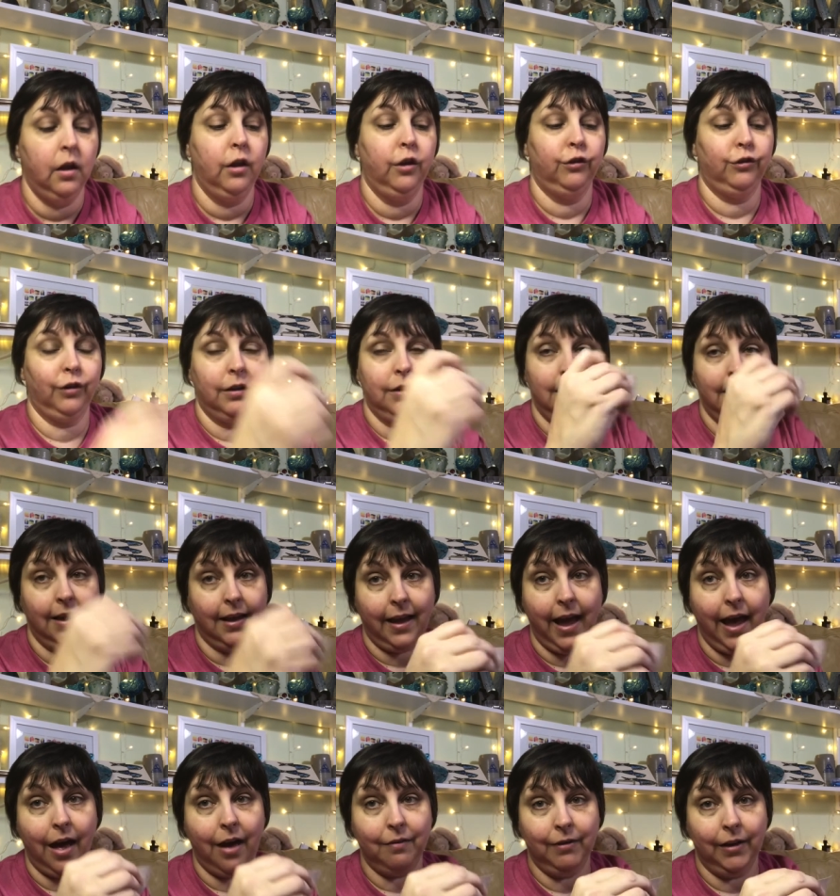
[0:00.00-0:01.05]
So I think
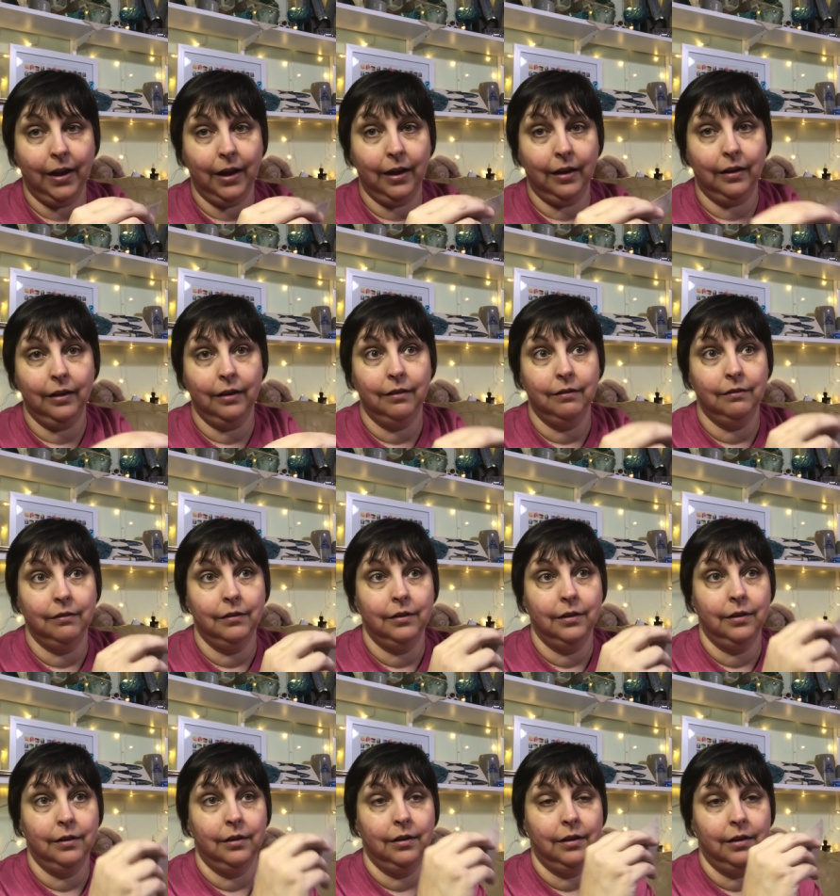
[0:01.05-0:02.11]
having
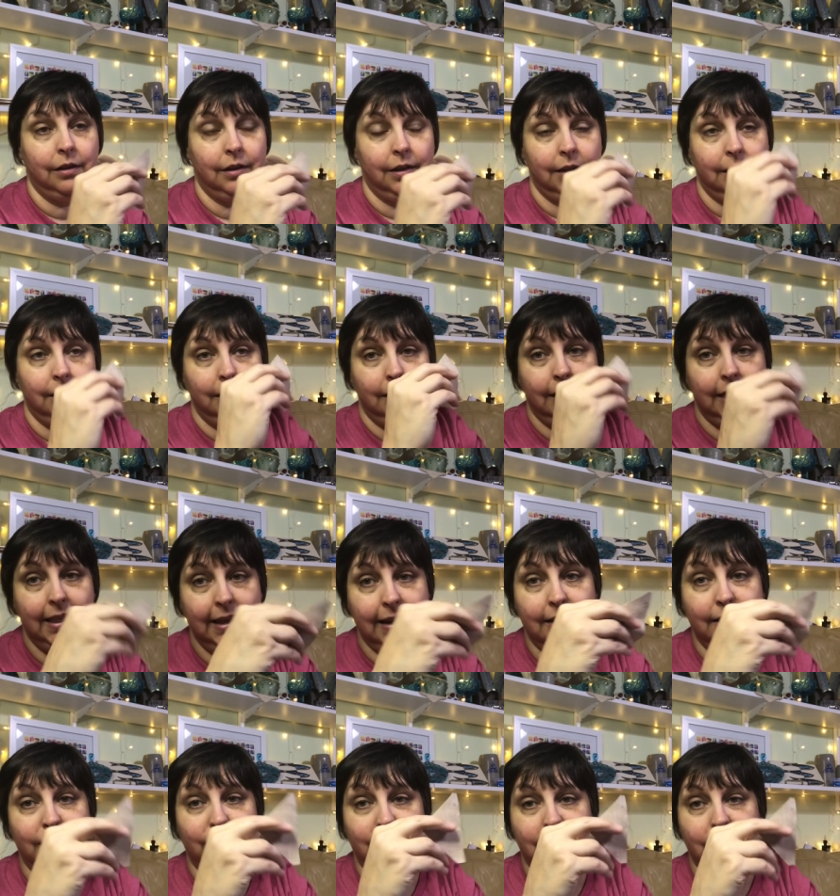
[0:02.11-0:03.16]

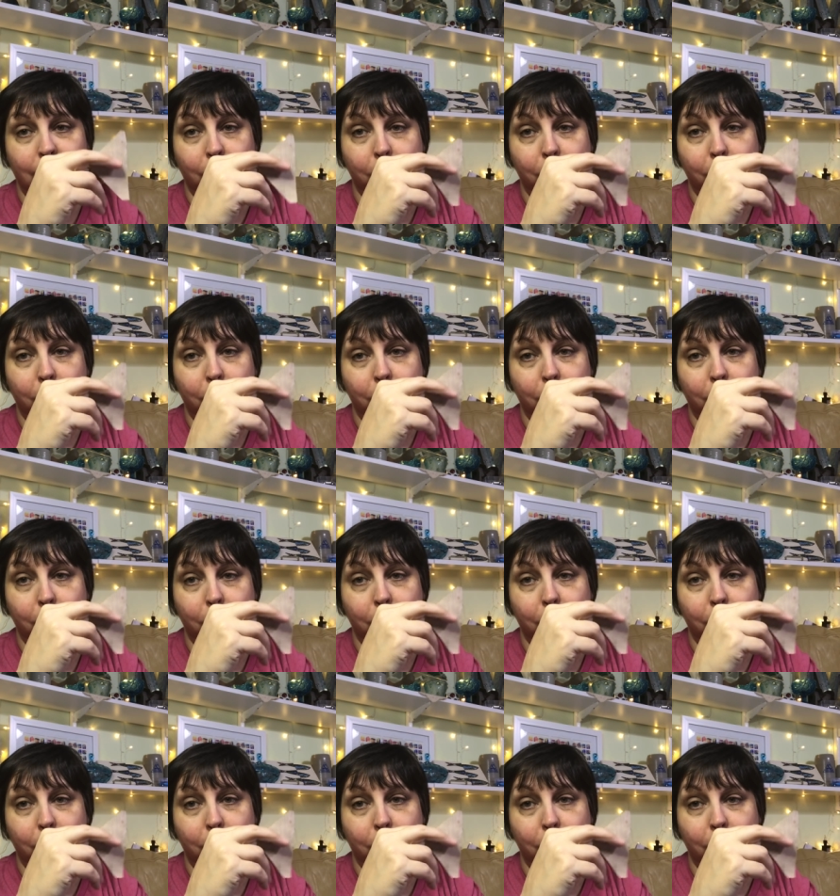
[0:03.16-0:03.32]
this